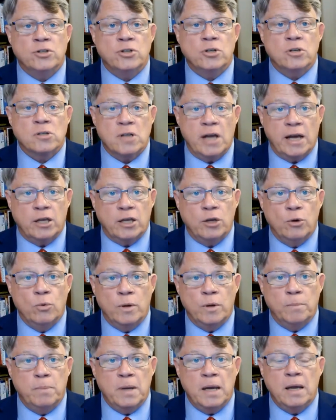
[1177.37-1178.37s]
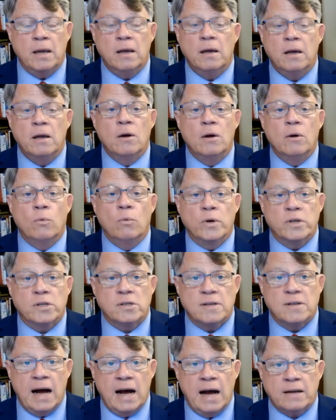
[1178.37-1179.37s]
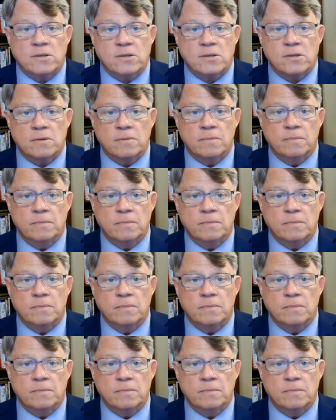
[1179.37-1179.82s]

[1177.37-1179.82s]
just like you would be with stocks.